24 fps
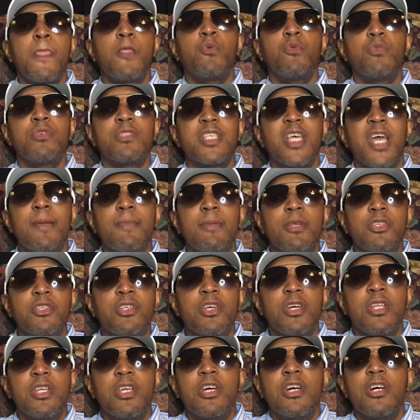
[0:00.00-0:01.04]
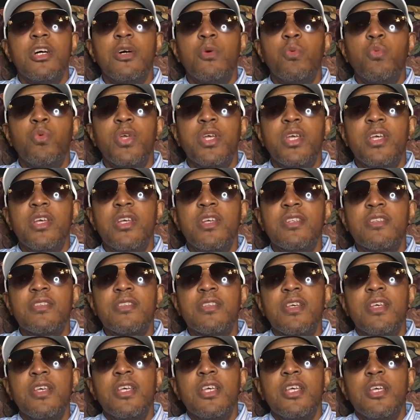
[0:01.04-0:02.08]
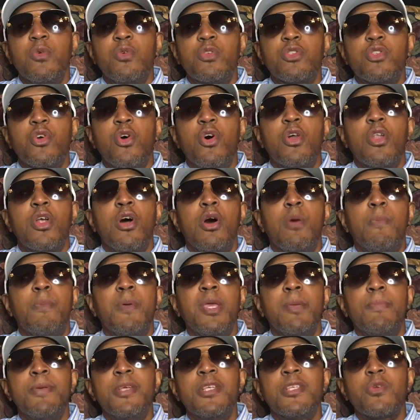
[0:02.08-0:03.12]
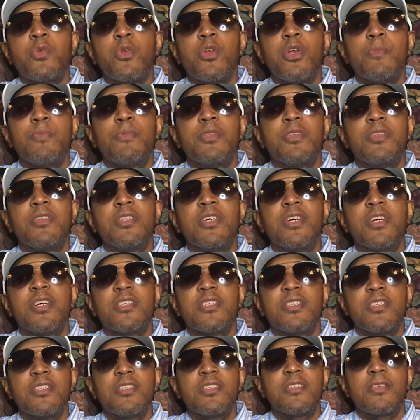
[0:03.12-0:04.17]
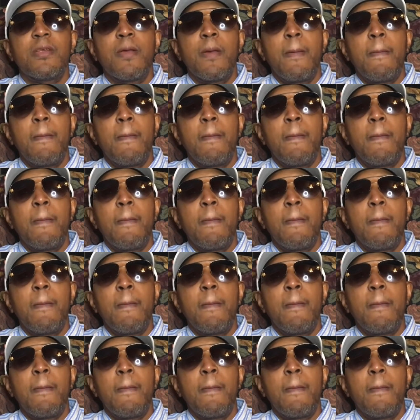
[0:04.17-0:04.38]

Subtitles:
What's happening, Johnny Hunt Wins? What's going on, PP Square Productions?